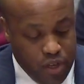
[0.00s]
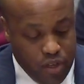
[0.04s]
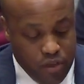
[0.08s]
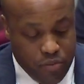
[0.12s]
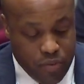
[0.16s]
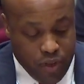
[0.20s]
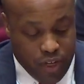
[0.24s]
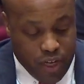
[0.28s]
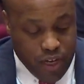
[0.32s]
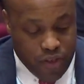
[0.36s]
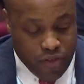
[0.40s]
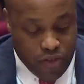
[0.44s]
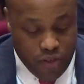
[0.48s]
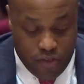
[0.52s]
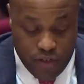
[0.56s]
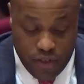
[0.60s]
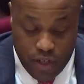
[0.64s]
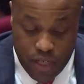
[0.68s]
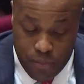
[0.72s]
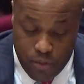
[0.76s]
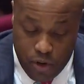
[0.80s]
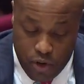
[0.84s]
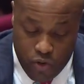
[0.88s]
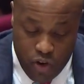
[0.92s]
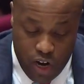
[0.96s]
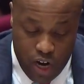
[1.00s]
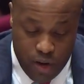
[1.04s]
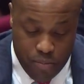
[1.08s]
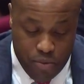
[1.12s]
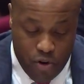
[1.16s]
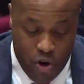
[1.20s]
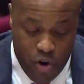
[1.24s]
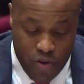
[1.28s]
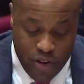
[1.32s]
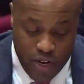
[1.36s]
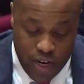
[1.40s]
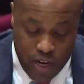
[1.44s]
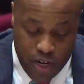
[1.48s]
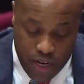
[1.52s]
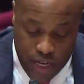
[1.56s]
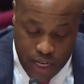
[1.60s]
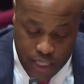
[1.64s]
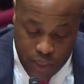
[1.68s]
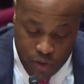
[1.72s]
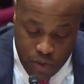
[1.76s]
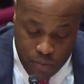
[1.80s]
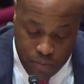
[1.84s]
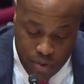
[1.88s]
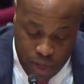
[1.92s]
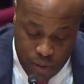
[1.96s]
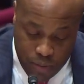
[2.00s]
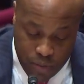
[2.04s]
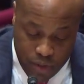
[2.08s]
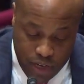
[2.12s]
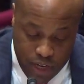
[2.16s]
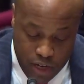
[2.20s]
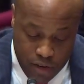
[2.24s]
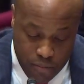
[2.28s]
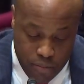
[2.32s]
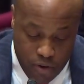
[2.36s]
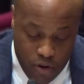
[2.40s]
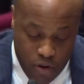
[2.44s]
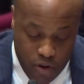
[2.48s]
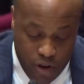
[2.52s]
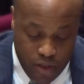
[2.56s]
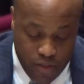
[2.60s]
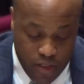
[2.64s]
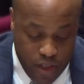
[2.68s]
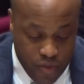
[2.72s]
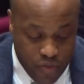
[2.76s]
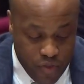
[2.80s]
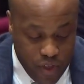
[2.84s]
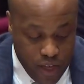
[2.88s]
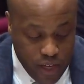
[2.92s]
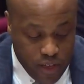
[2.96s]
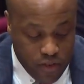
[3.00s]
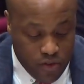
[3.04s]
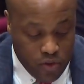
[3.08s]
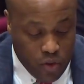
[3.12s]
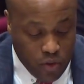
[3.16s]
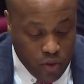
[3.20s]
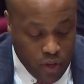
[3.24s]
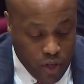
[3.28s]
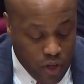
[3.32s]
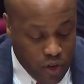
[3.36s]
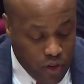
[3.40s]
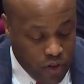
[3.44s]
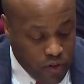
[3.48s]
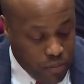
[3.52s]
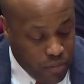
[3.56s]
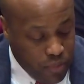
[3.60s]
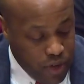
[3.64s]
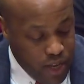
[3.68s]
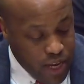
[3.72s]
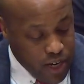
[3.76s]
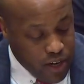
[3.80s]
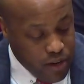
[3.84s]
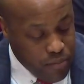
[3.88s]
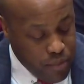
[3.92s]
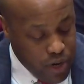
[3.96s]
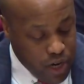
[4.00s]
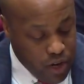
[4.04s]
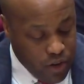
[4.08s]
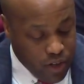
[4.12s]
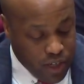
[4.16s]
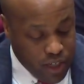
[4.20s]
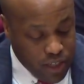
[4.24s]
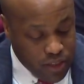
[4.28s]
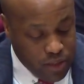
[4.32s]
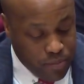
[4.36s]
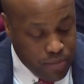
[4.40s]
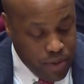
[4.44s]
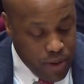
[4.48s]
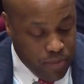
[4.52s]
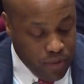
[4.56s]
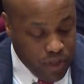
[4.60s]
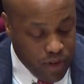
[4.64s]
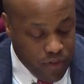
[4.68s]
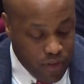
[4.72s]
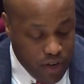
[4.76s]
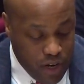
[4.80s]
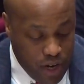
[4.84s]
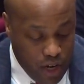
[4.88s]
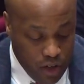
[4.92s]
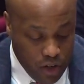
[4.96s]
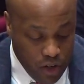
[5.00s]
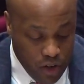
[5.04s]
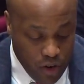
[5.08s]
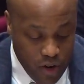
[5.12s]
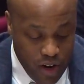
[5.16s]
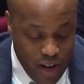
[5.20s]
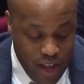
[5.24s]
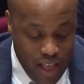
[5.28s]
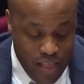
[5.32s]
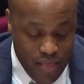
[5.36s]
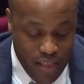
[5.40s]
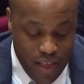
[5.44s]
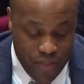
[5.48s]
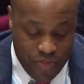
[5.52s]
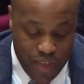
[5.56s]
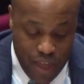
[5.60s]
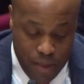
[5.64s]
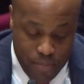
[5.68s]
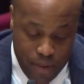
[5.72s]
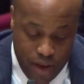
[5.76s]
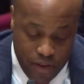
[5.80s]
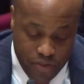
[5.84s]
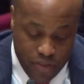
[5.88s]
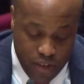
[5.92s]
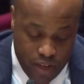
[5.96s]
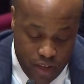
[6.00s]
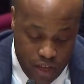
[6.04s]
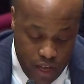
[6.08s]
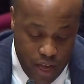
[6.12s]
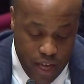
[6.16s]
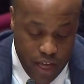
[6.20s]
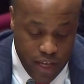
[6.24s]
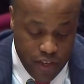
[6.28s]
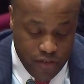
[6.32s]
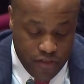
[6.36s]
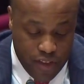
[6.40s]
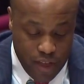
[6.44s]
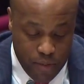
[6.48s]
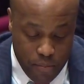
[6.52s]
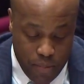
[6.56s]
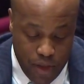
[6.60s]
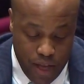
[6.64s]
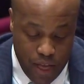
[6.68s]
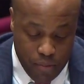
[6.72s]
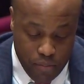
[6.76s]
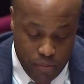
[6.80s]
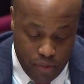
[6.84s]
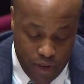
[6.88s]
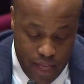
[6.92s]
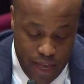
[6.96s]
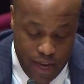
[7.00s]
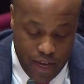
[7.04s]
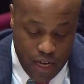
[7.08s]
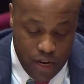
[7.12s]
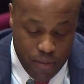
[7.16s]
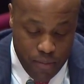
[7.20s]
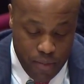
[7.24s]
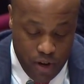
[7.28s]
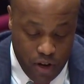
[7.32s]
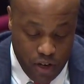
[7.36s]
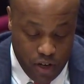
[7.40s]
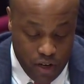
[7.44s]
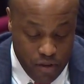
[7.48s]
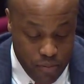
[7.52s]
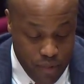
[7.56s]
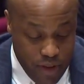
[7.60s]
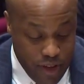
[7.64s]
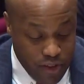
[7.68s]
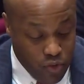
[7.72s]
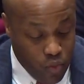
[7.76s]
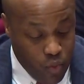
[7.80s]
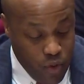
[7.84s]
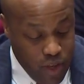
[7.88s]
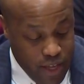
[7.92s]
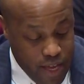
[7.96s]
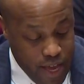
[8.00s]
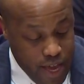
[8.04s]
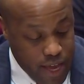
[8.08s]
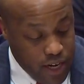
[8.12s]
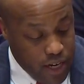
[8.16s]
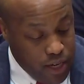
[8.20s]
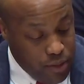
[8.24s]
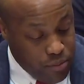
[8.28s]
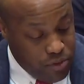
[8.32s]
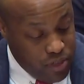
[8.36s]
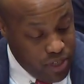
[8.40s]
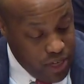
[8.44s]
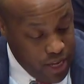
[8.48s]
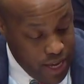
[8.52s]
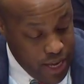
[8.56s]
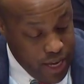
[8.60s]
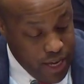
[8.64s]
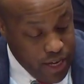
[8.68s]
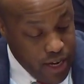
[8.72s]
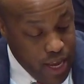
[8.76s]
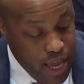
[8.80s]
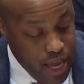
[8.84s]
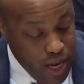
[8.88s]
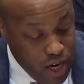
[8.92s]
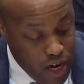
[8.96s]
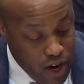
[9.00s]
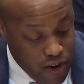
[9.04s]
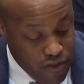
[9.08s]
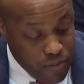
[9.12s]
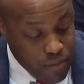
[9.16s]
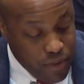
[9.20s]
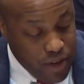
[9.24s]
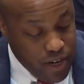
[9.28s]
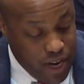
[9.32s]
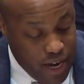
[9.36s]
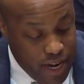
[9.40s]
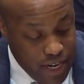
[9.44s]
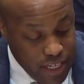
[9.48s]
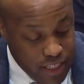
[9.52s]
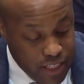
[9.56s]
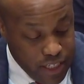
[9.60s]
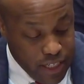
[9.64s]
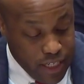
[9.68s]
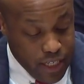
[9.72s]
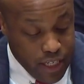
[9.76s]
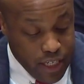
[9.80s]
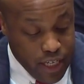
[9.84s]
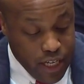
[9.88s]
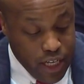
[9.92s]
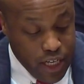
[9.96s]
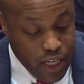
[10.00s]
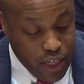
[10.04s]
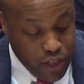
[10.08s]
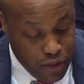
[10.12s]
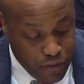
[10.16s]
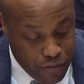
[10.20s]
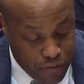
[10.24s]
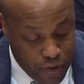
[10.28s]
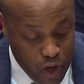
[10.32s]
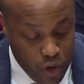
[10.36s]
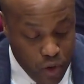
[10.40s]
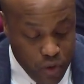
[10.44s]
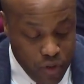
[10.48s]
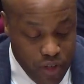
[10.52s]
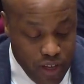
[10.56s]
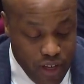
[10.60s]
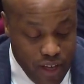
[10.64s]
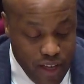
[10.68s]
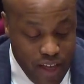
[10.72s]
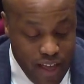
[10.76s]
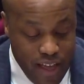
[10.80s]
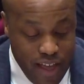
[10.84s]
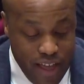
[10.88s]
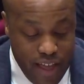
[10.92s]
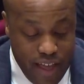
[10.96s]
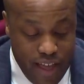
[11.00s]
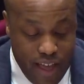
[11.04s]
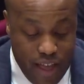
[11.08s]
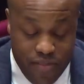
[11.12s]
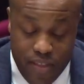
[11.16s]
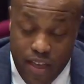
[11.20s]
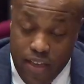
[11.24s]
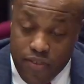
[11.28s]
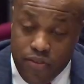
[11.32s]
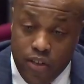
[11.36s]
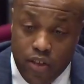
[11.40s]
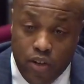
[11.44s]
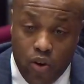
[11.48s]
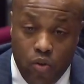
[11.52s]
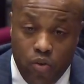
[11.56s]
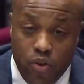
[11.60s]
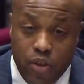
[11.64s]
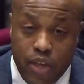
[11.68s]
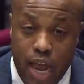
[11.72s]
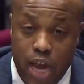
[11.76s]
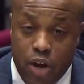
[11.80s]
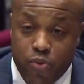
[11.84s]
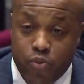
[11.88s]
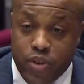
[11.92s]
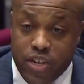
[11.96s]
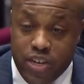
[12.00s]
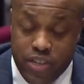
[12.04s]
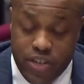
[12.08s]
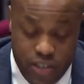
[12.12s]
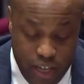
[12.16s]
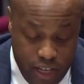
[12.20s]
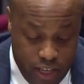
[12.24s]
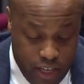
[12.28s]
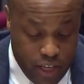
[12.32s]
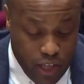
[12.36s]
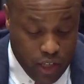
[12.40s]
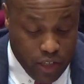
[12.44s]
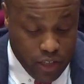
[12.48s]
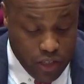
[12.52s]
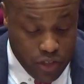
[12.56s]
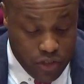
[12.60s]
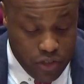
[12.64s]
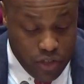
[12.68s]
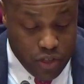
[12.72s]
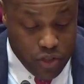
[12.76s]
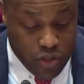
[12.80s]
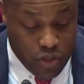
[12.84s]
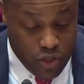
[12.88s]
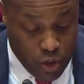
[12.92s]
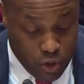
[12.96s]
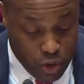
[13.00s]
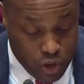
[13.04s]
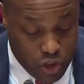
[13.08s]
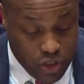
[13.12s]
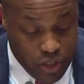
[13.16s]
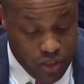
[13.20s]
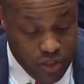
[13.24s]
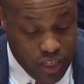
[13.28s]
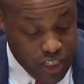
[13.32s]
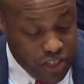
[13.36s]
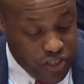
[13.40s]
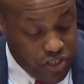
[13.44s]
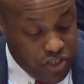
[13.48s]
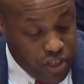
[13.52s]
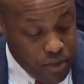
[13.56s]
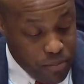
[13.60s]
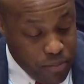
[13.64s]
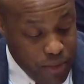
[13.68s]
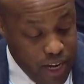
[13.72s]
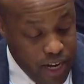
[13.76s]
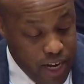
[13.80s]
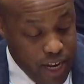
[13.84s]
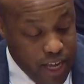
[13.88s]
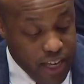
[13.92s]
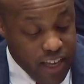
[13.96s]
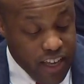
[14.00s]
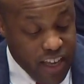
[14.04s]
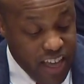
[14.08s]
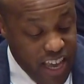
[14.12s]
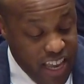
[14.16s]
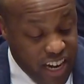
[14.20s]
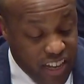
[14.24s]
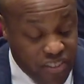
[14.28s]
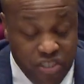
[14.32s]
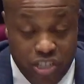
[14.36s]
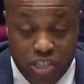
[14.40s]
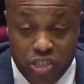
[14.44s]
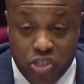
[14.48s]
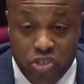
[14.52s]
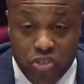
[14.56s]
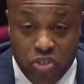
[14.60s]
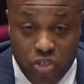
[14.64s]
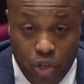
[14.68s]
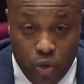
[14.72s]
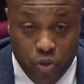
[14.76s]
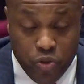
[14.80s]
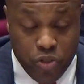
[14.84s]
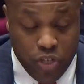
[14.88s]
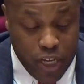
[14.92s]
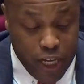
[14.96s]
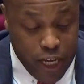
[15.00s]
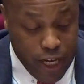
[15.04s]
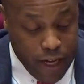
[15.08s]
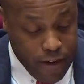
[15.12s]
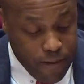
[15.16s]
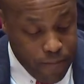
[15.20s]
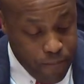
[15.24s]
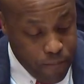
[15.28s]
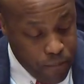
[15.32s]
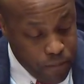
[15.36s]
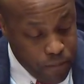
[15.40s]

Because it's the Democrat Party, not the Republican Party, that thinks so little of Black America as a people of color that they make the case that being Black in America means we can't obtain a government ID to vote. And that's not only a ridiculous assertion, it's demeaning and it's insulting.